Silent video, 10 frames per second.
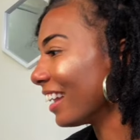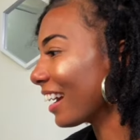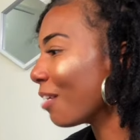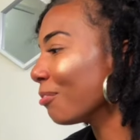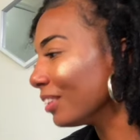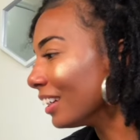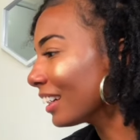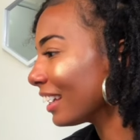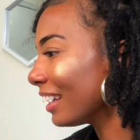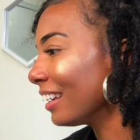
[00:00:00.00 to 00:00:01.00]
Like, I'm
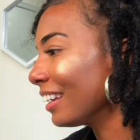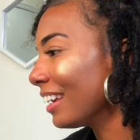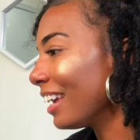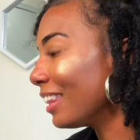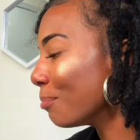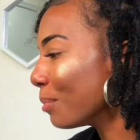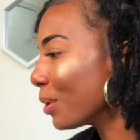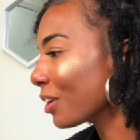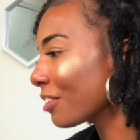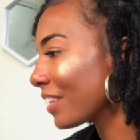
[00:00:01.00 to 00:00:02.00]
looking in the
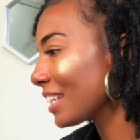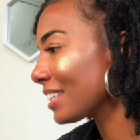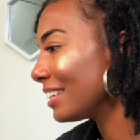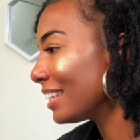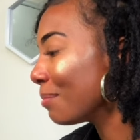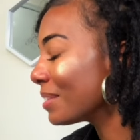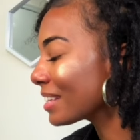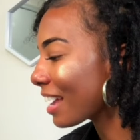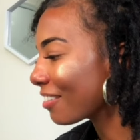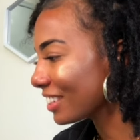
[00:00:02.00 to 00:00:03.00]
mirror facing demons
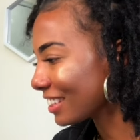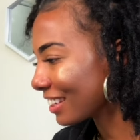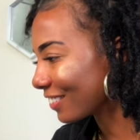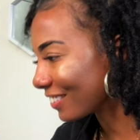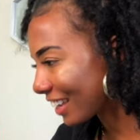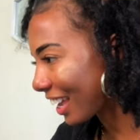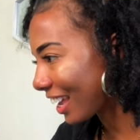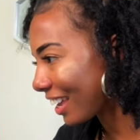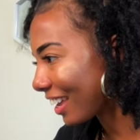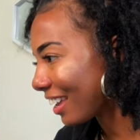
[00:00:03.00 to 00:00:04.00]
every single
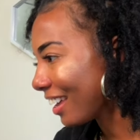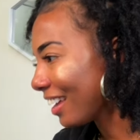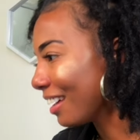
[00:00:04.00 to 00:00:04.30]
day